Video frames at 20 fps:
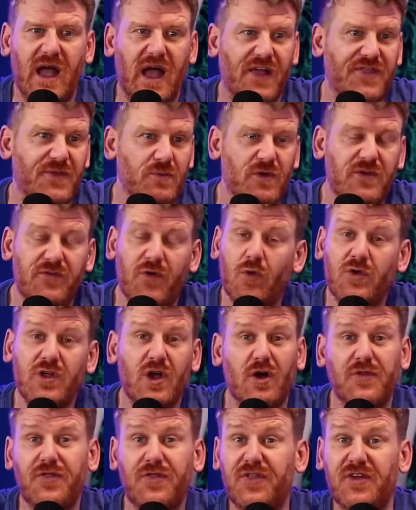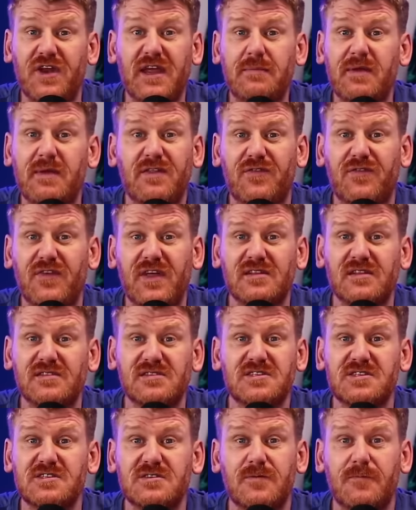We've only got three
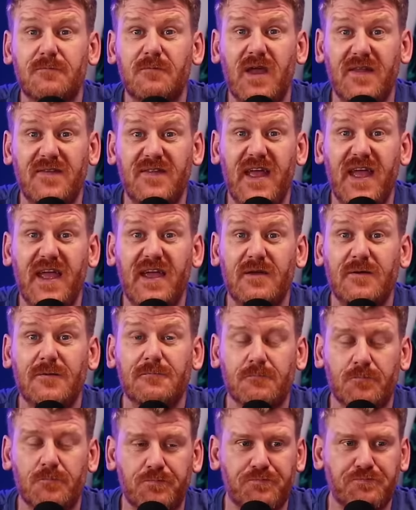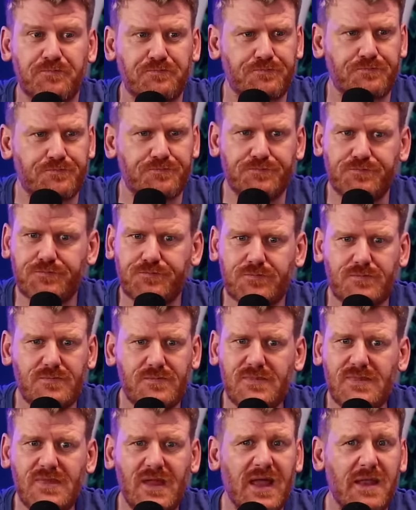midfielders in there,
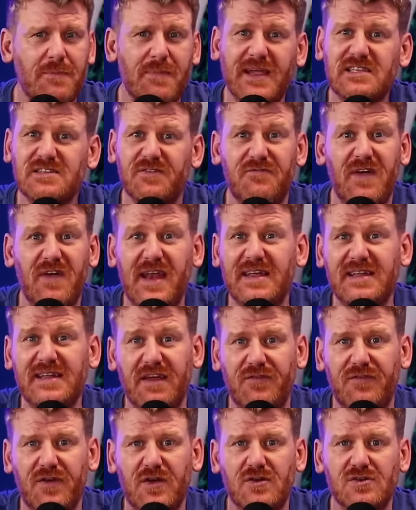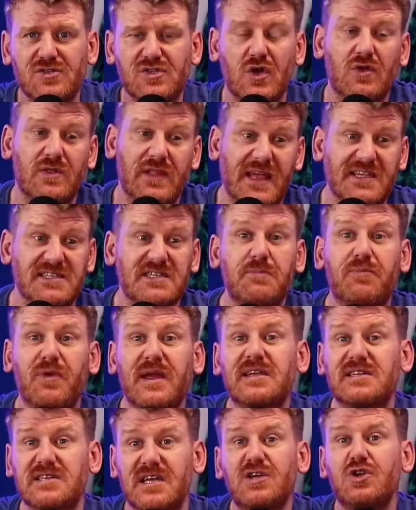and it makes it very difficult unless he
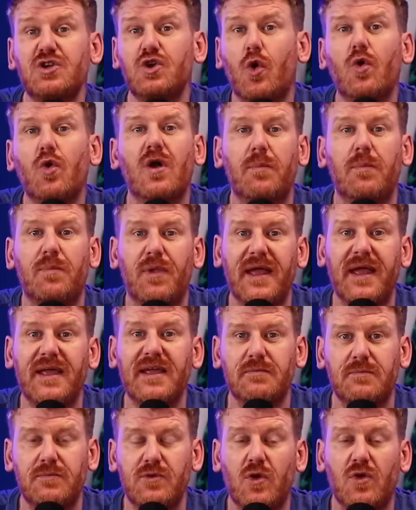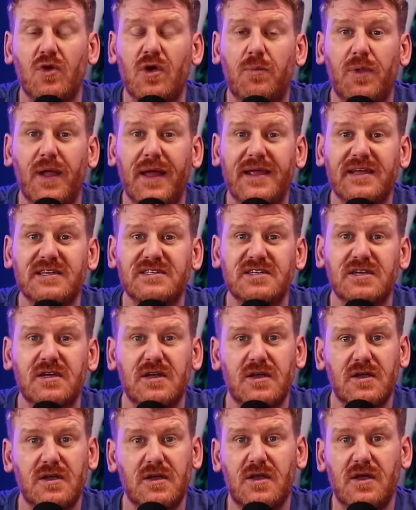brings in younger players,
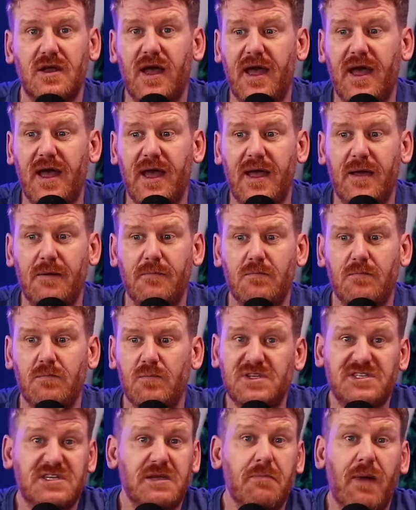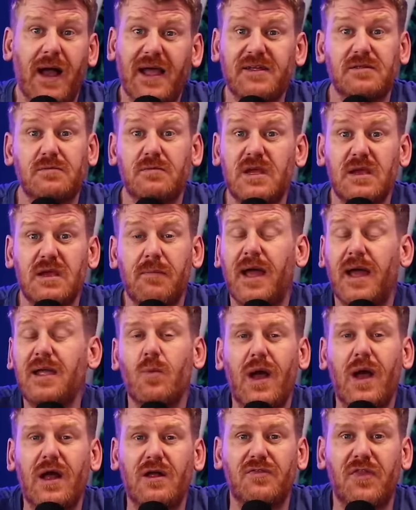which he might
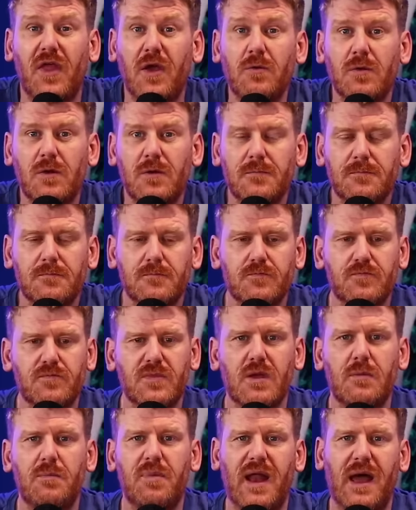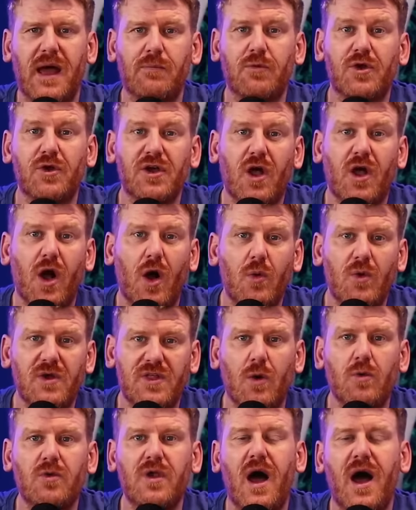well do. But I'm going to go with
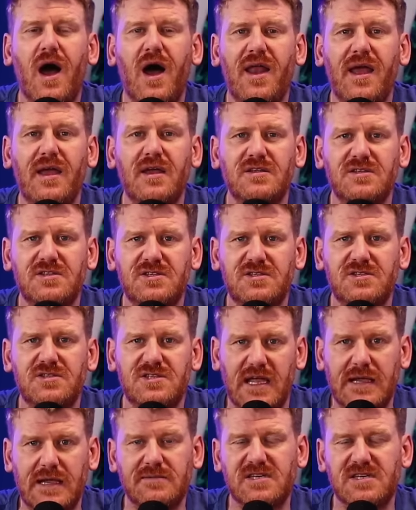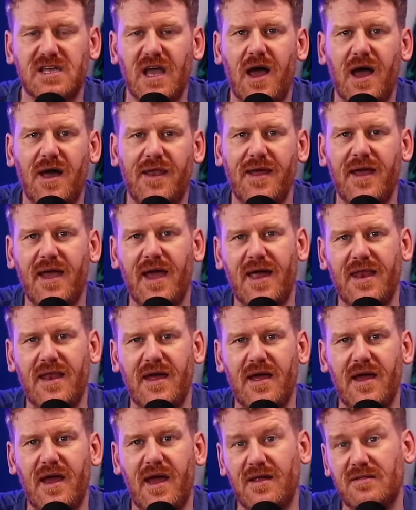Onana, James Garner,
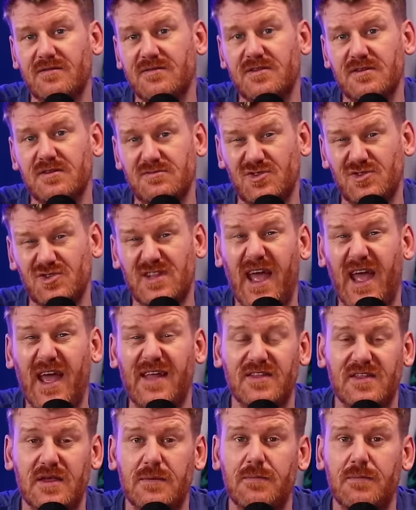and just ahead of them,